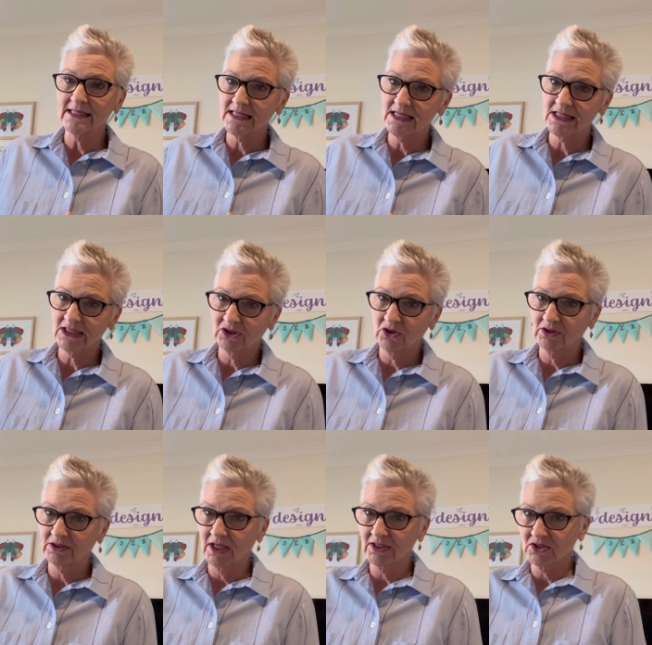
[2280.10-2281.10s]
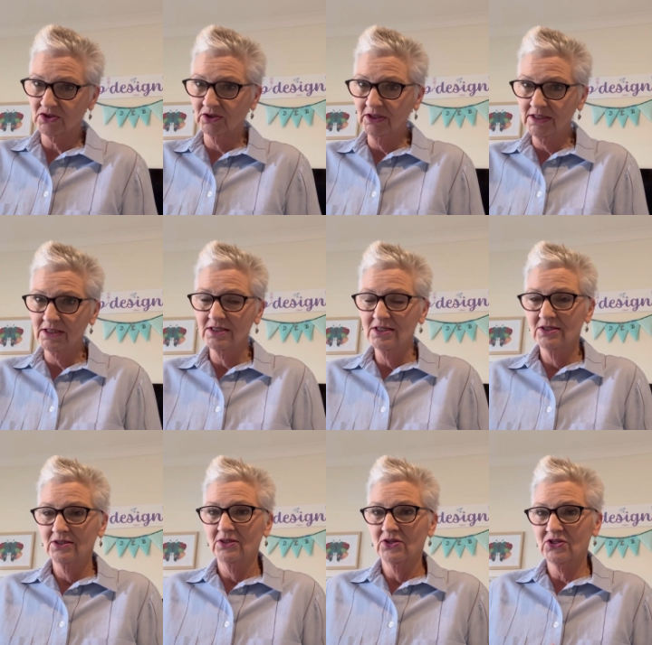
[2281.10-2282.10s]
6 o'clock last night.
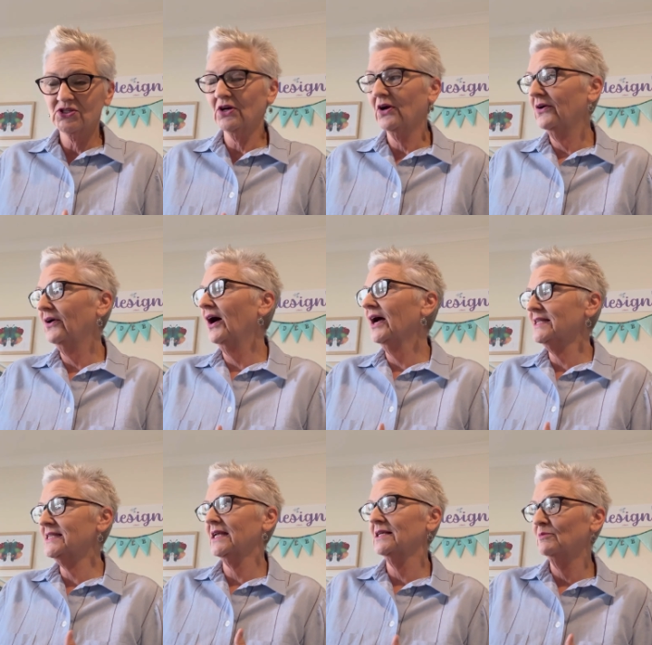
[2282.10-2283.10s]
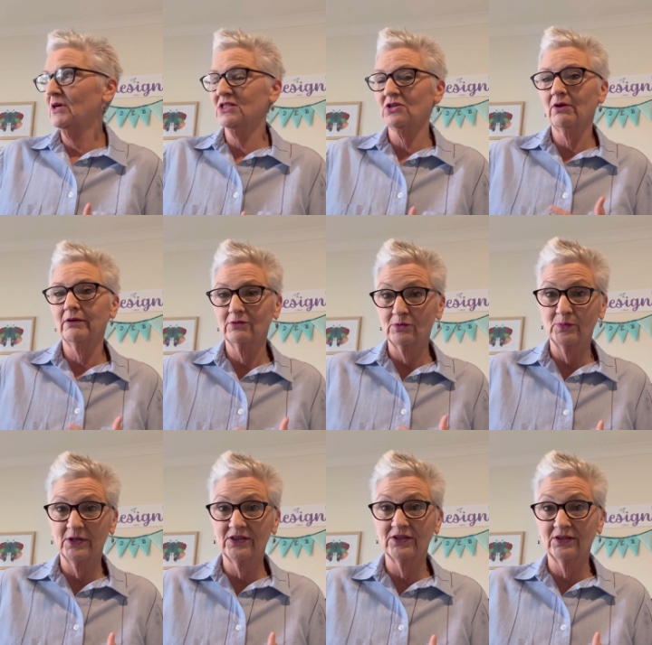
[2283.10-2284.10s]
So I sat in my sewing room
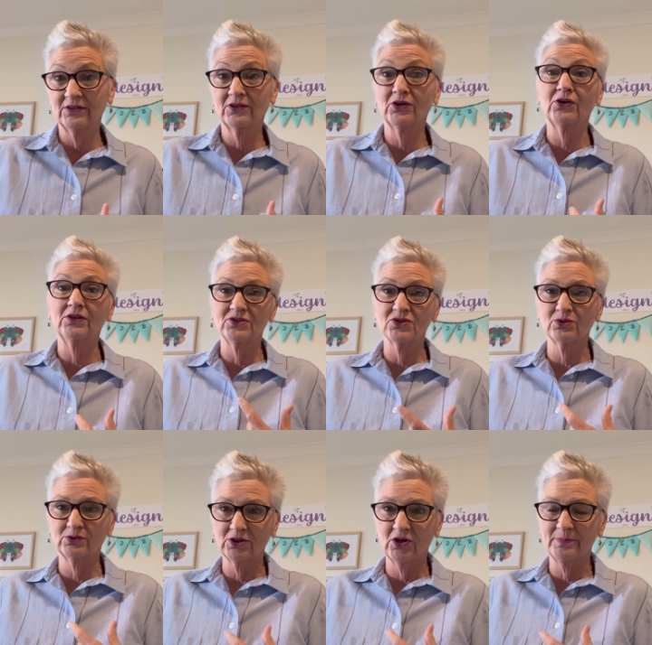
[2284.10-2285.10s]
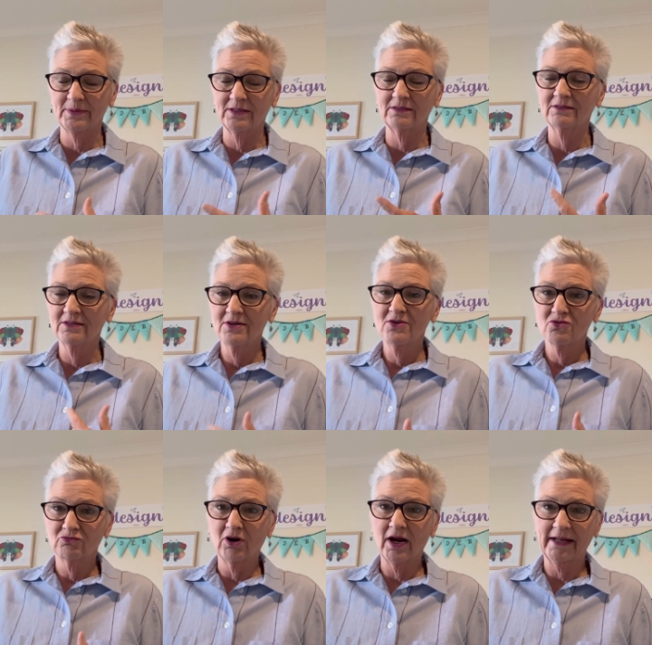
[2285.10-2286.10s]
with the curtains all open,
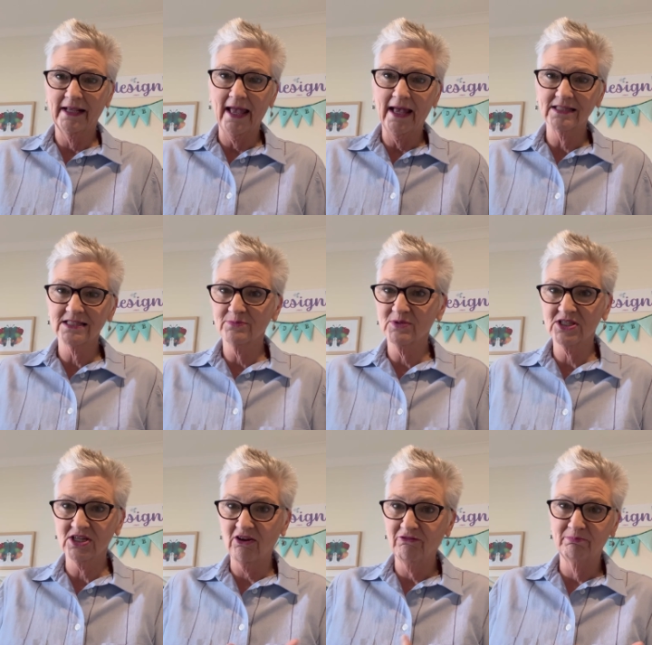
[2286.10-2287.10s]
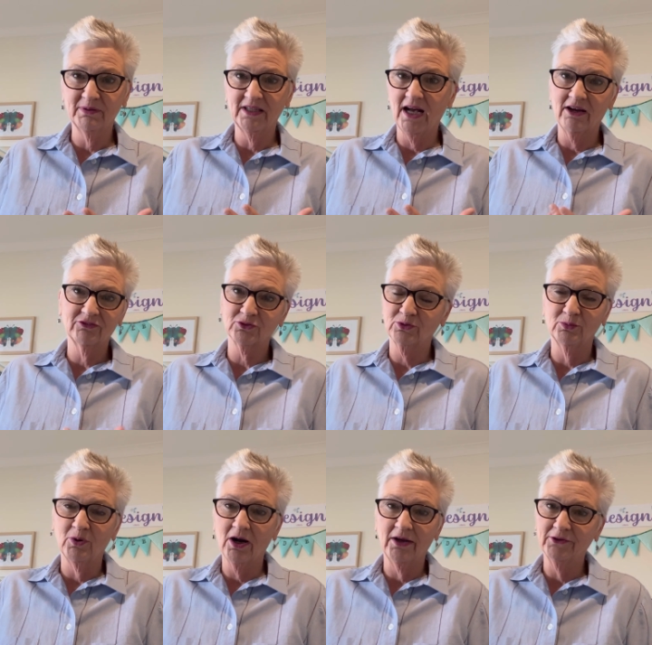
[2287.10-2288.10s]
writing out some stuff. But after a
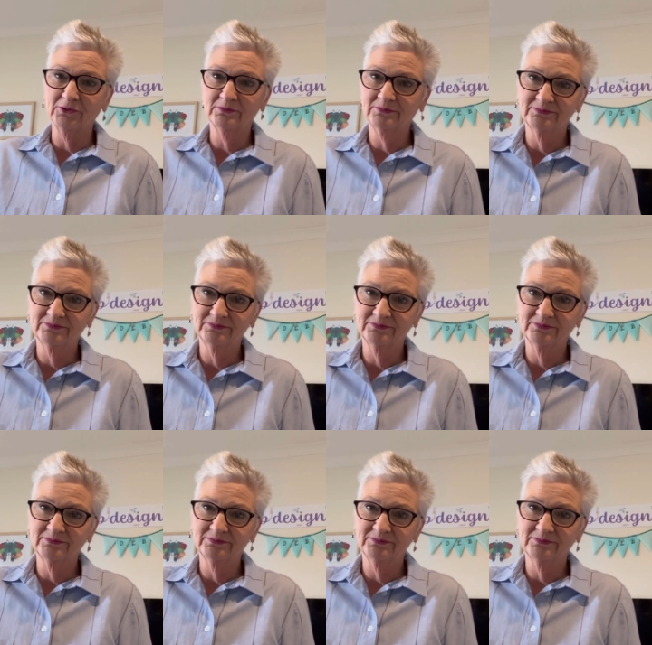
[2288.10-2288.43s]
while,